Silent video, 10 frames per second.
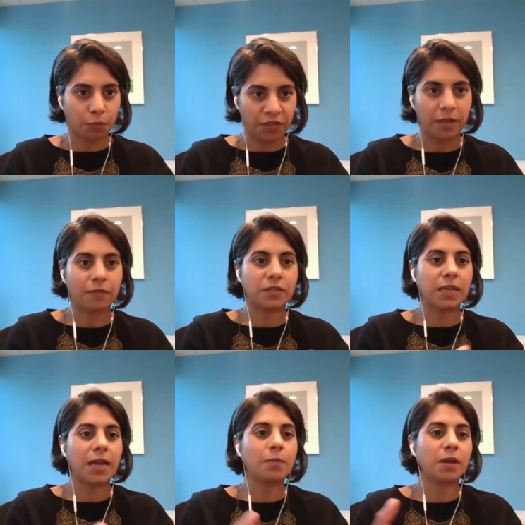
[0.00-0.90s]
with the
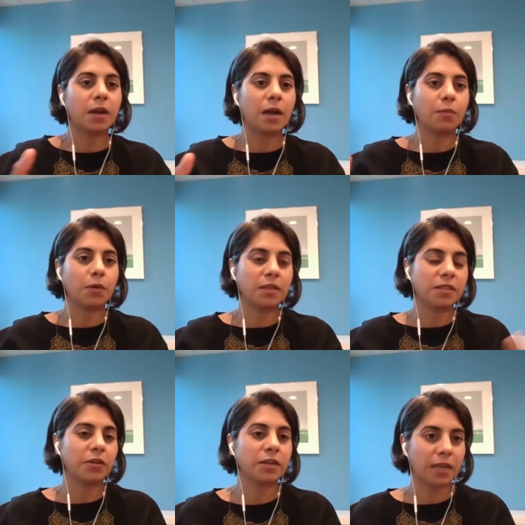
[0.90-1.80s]
FDA, but um, is
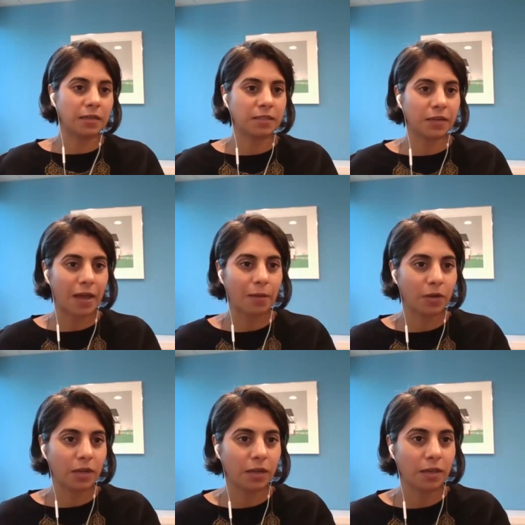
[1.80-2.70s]
there exciting stuff
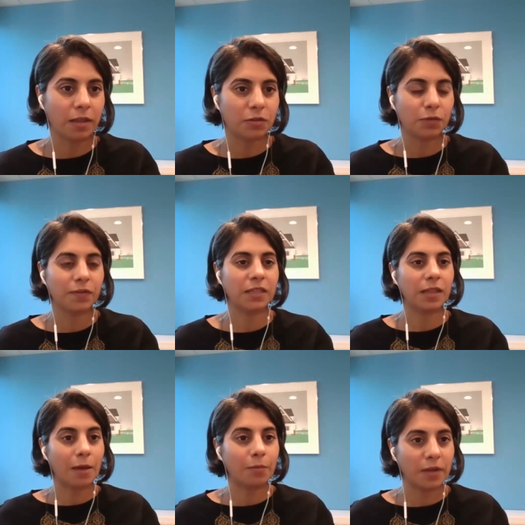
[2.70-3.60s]
happening it, eh, sort of in the
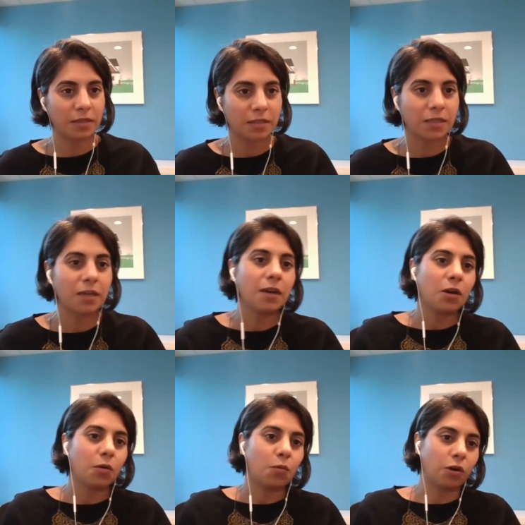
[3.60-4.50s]
lab based
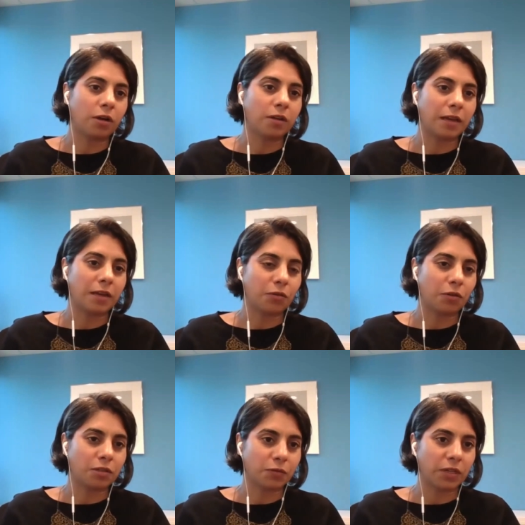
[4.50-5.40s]
work that you're
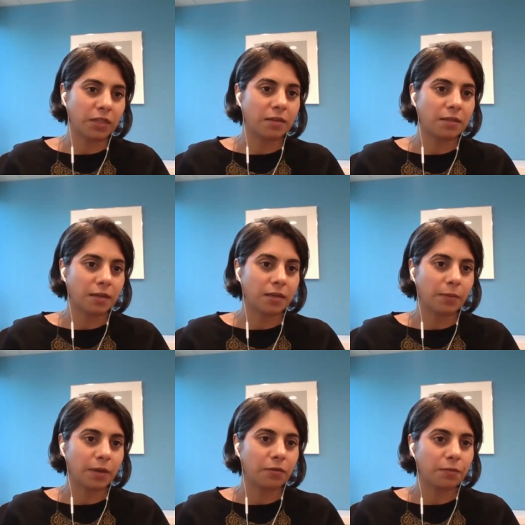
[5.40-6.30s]
also really excited
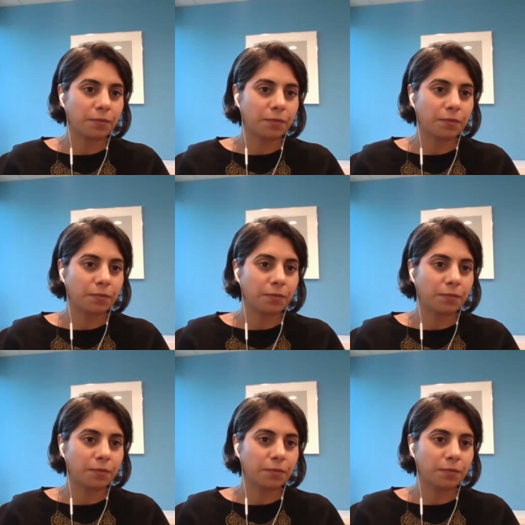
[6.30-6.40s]
about?